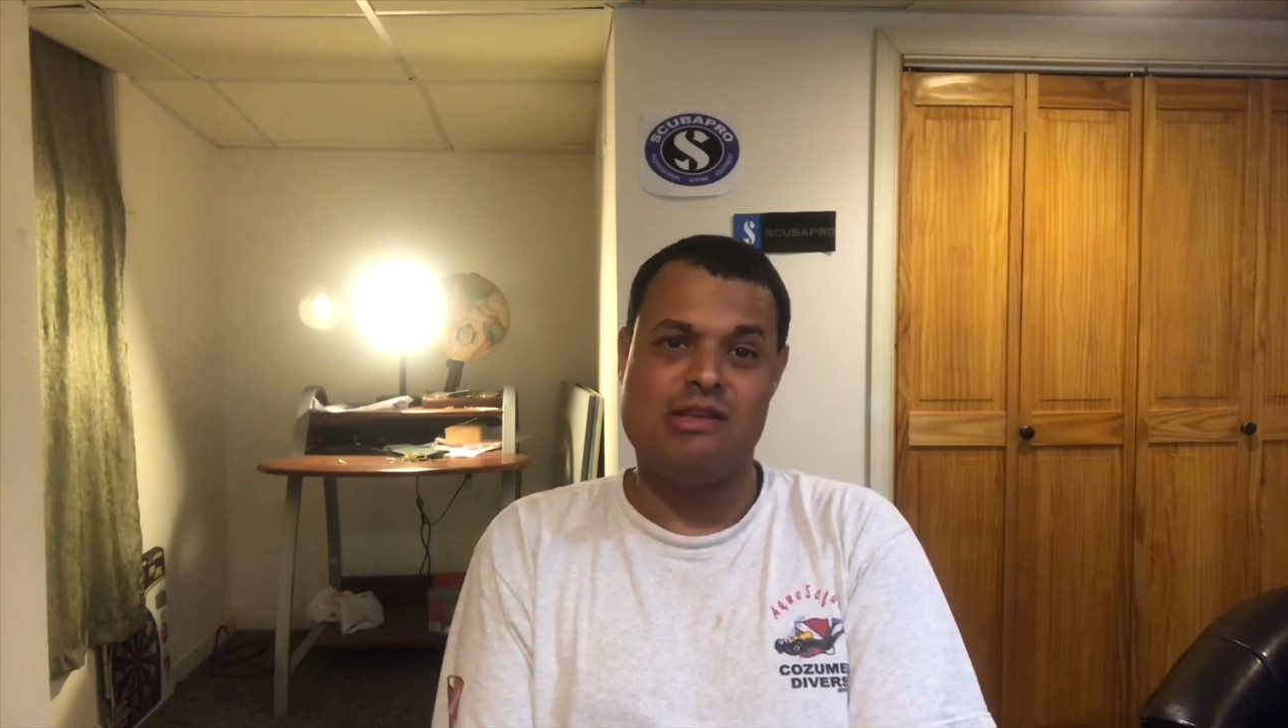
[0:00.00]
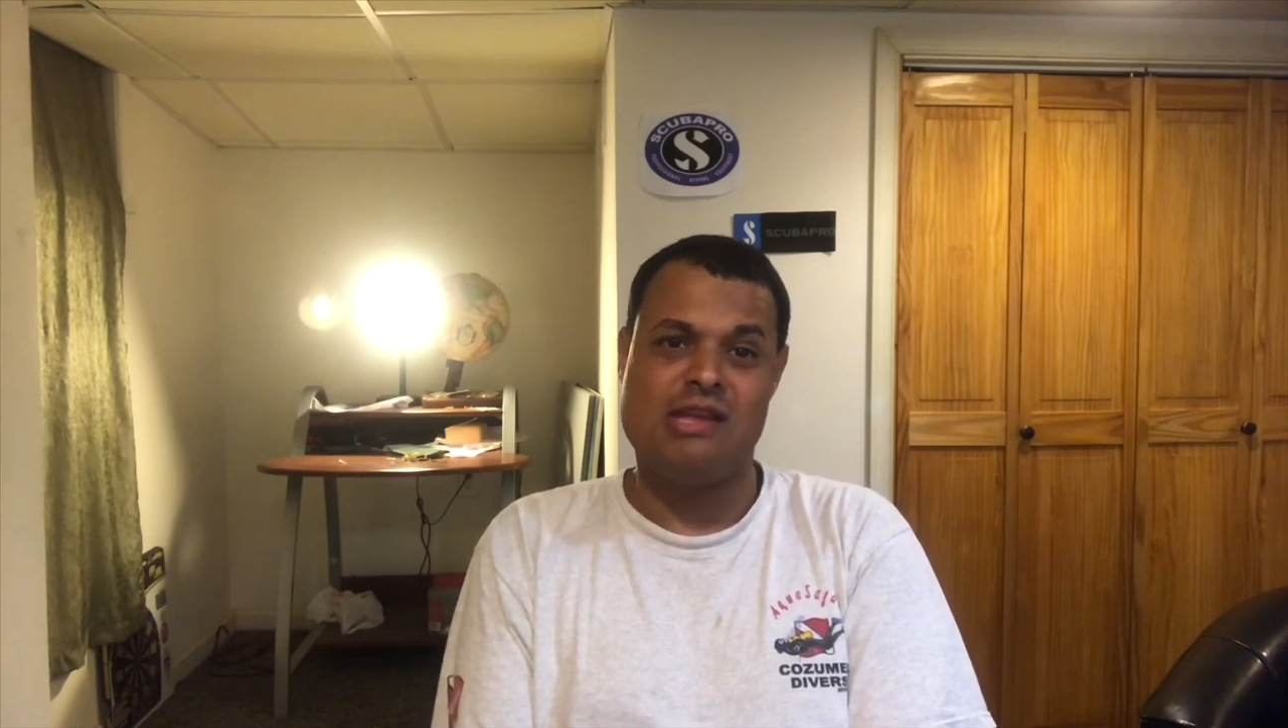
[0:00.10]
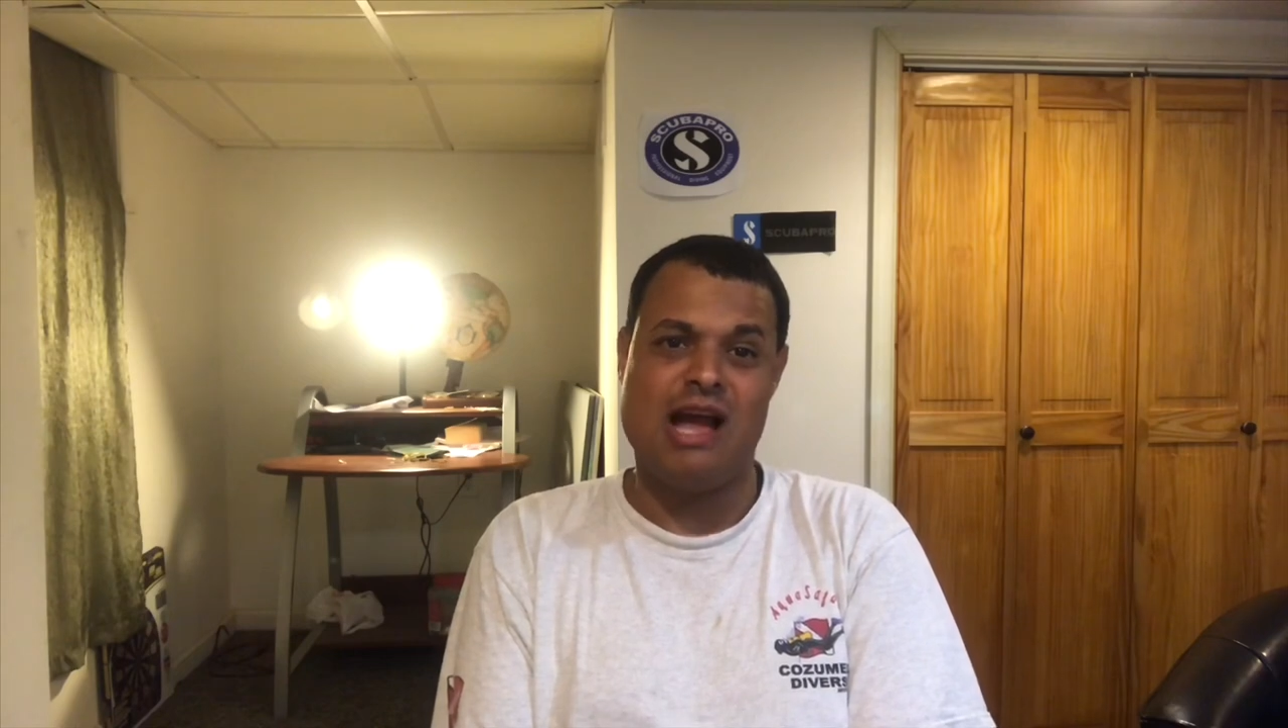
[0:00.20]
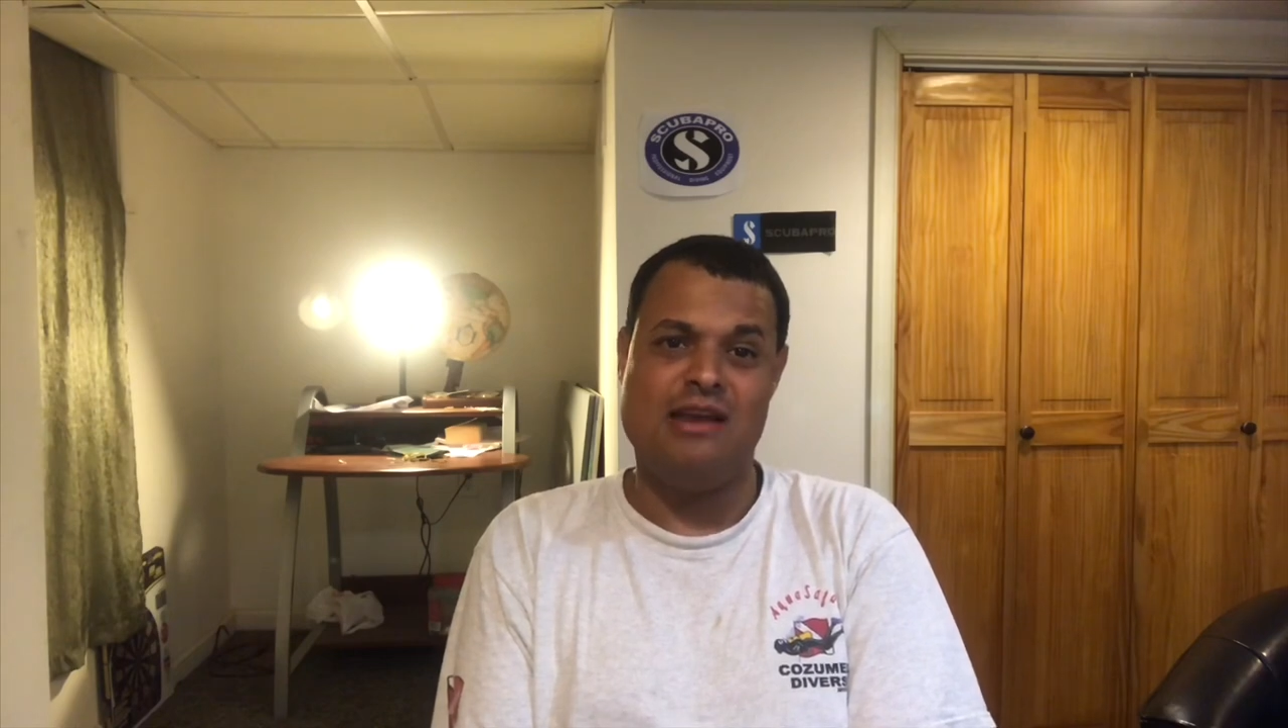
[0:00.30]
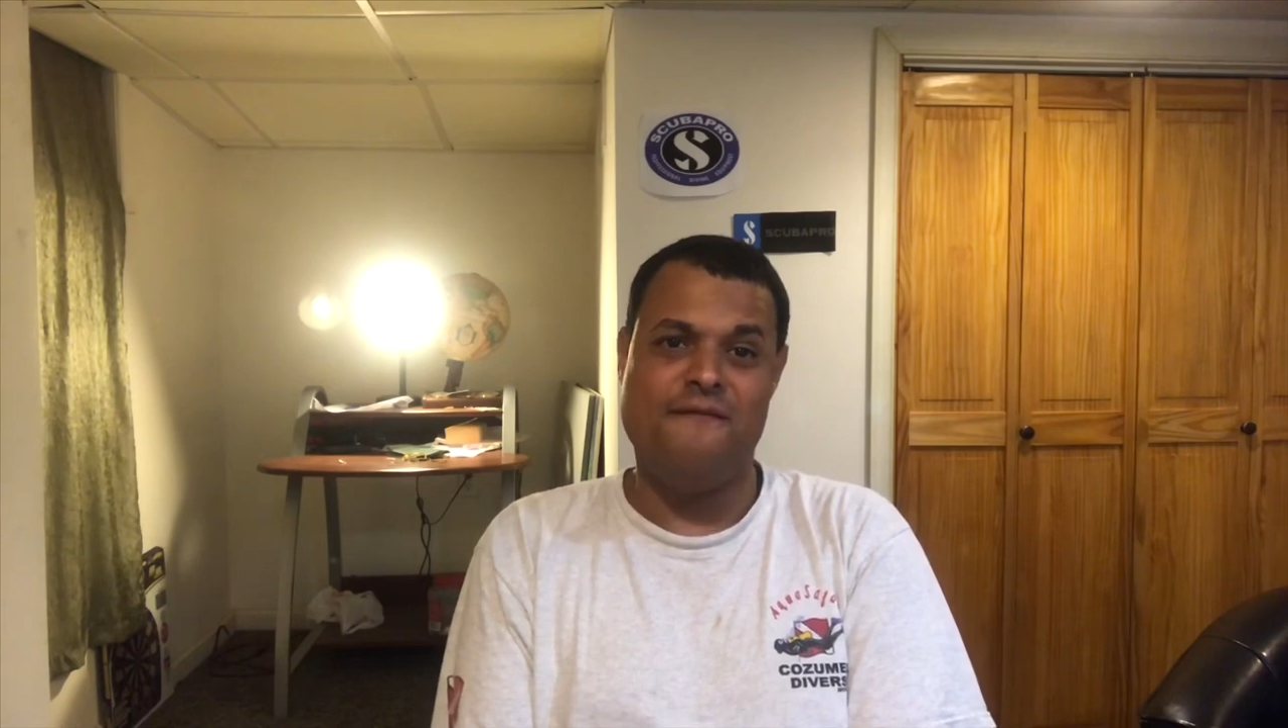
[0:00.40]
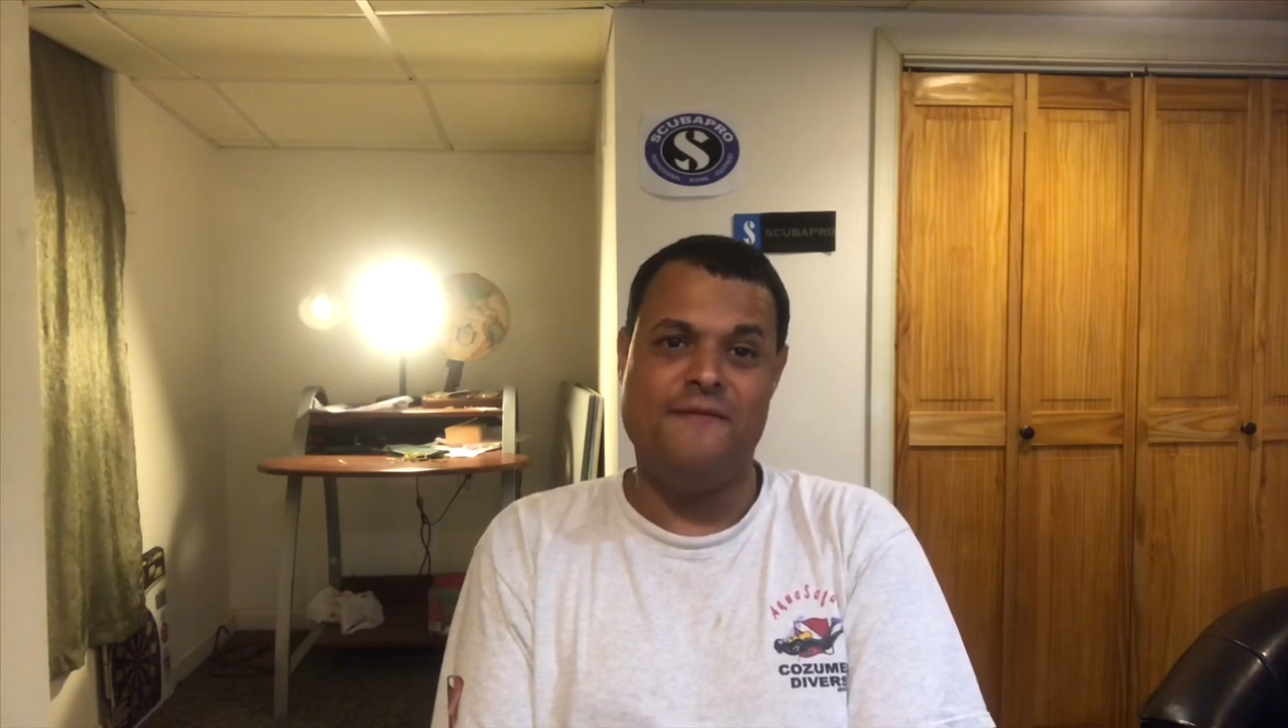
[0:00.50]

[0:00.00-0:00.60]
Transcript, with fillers: ton of